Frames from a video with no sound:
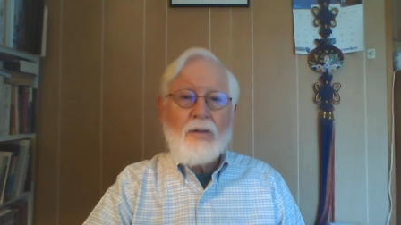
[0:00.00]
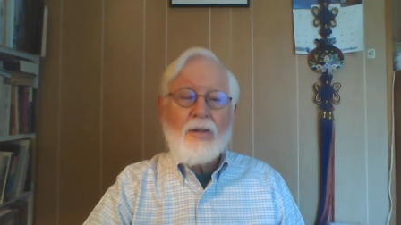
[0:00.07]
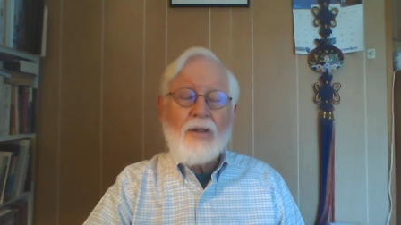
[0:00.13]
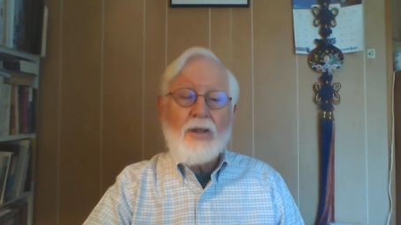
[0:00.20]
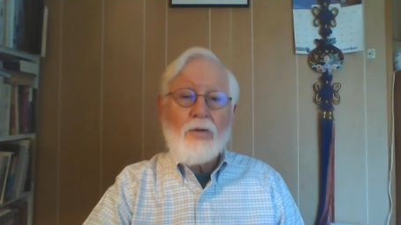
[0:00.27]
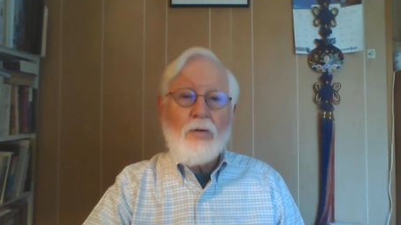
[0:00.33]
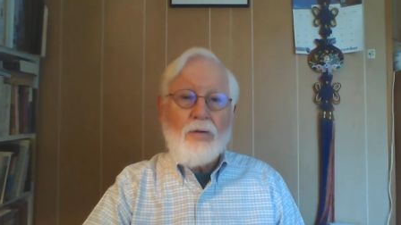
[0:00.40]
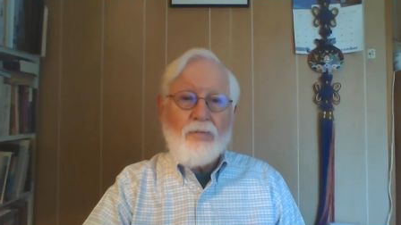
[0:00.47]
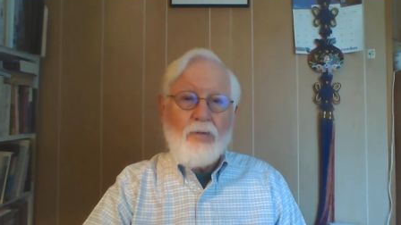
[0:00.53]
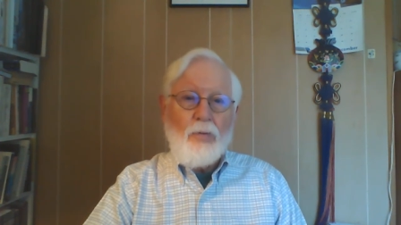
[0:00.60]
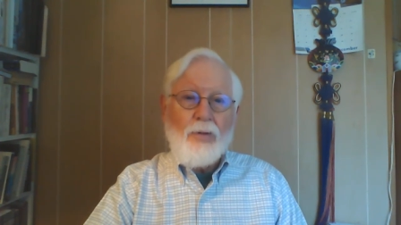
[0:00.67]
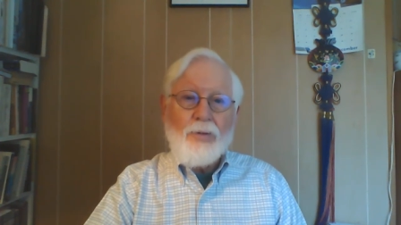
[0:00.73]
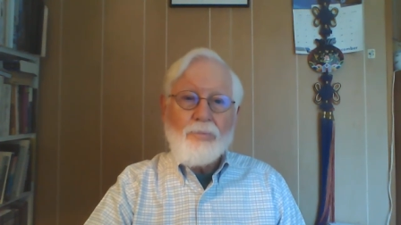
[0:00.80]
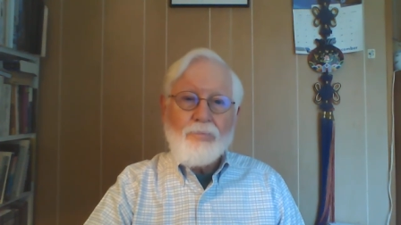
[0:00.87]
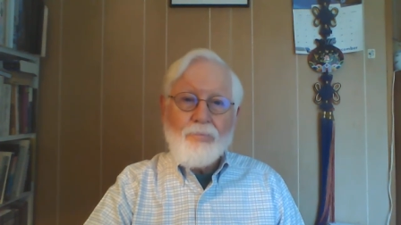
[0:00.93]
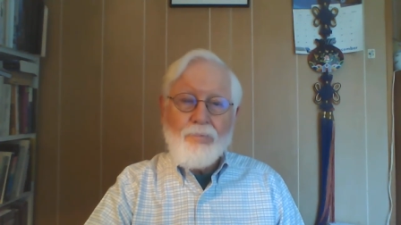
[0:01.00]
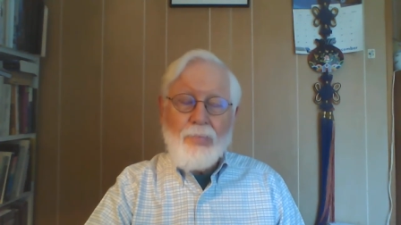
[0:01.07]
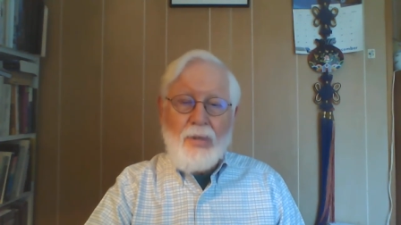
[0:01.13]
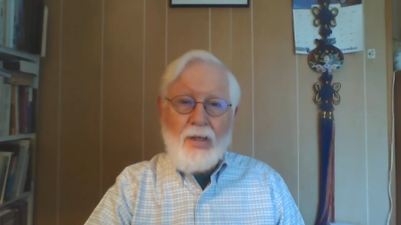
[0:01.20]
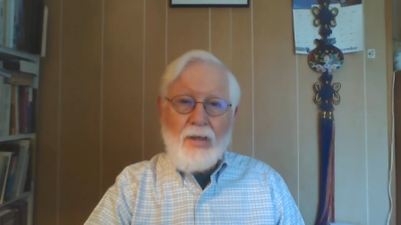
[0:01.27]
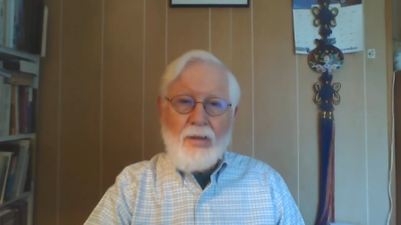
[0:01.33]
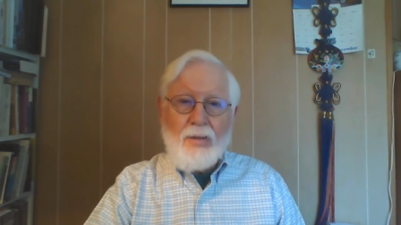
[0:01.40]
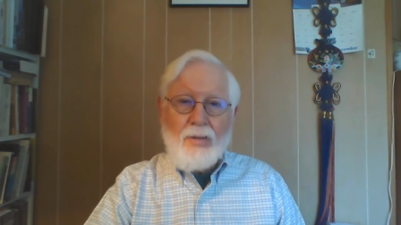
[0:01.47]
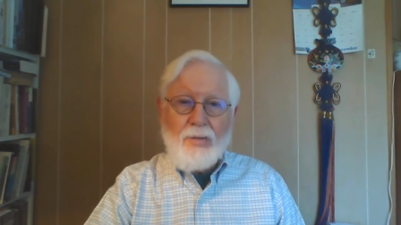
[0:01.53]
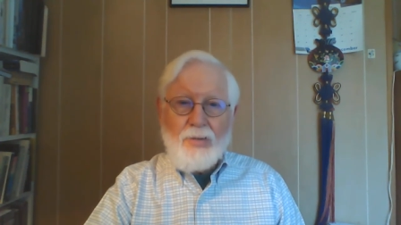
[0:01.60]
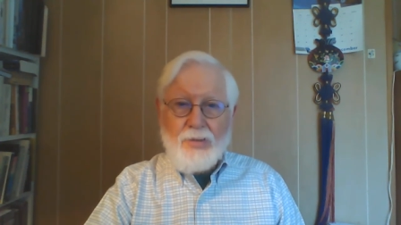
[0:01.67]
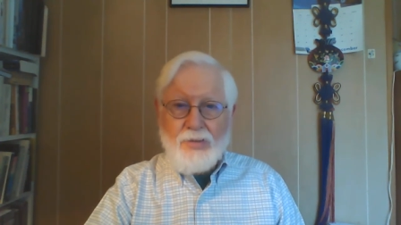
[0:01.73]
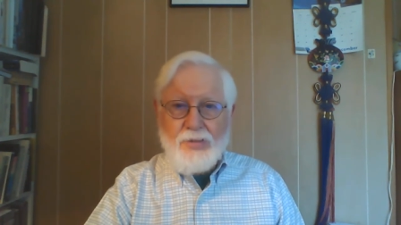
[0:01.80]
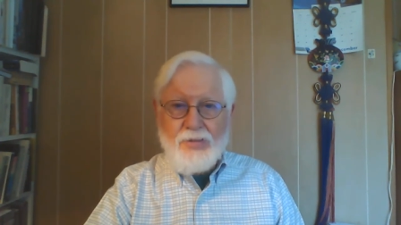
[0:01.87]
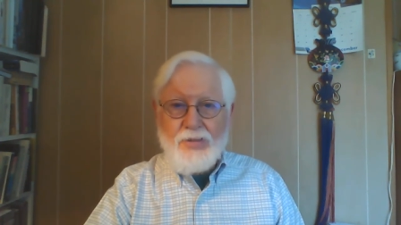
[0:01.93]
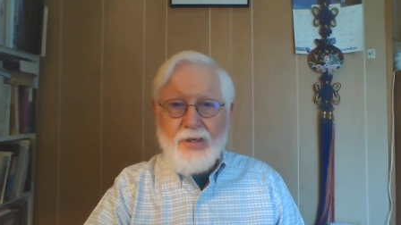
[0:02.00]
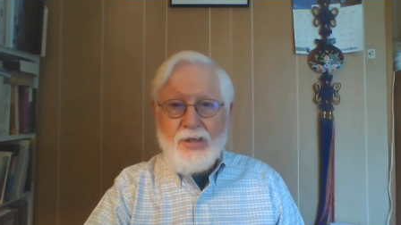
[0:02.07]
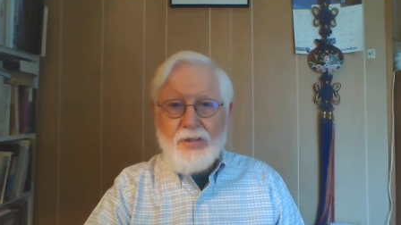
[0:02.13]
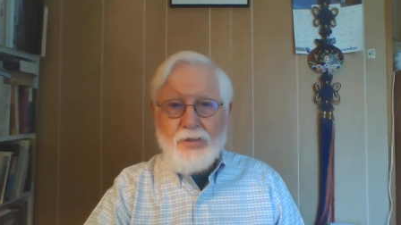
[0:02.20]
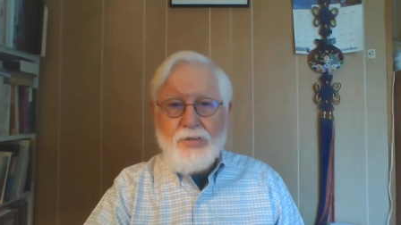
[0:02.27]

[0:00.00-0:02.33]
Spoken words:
Hello, everyone. This is Dr.